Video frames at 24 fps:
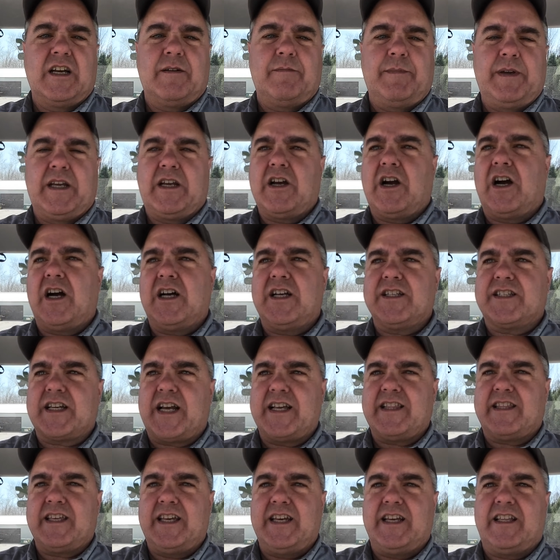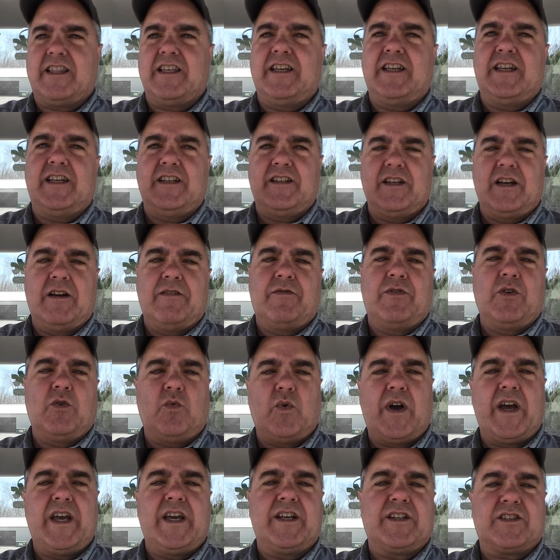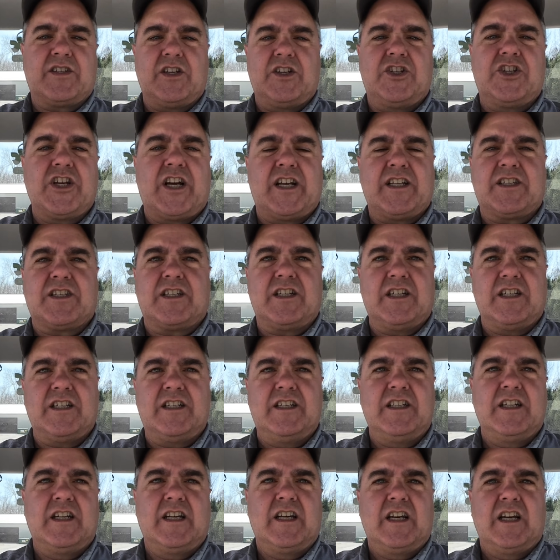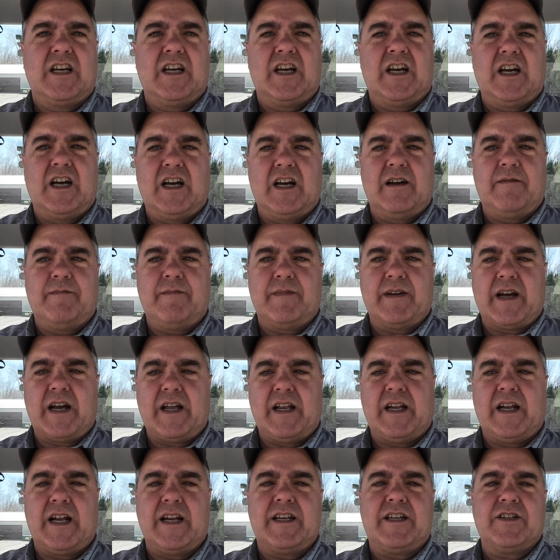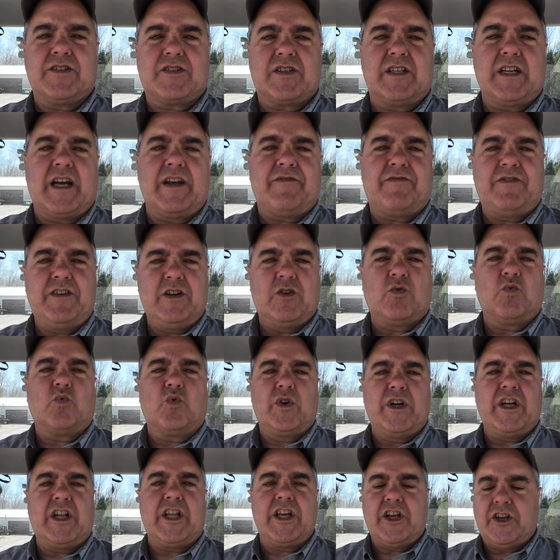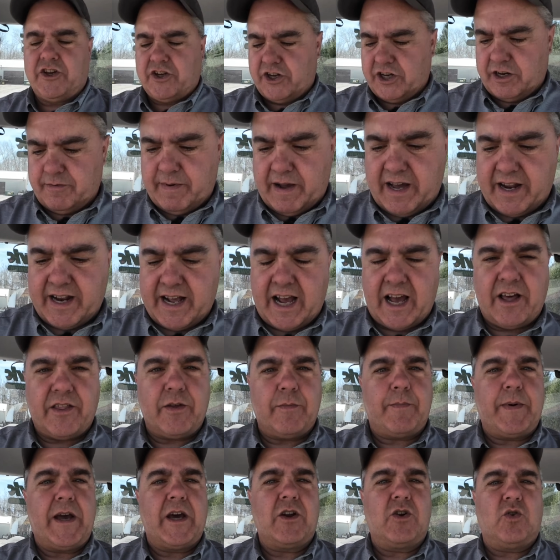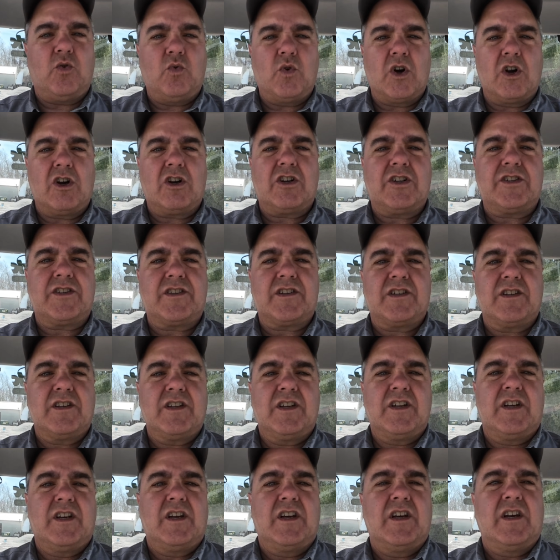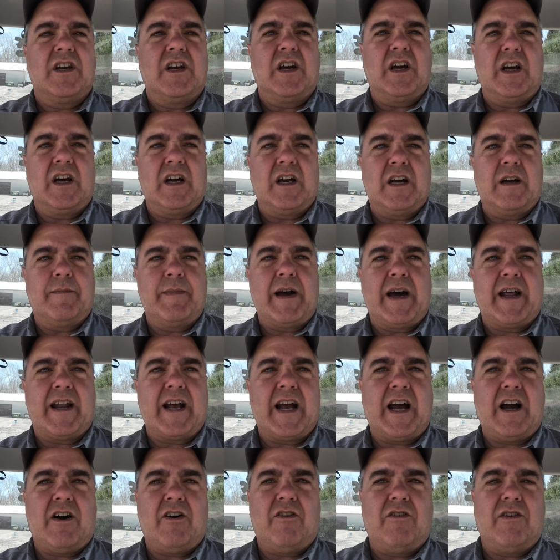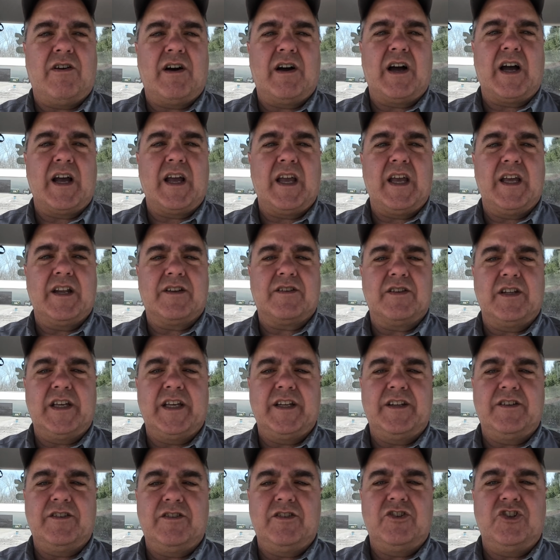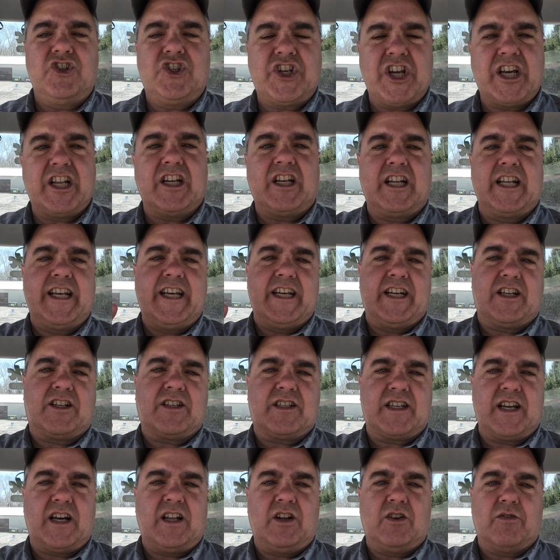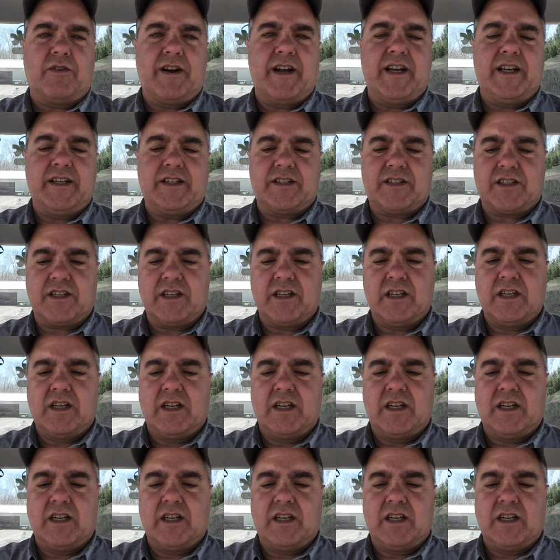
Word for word: because I think of the way it's adjusted. I feel really good about how the pedal works about how it gently accelerates.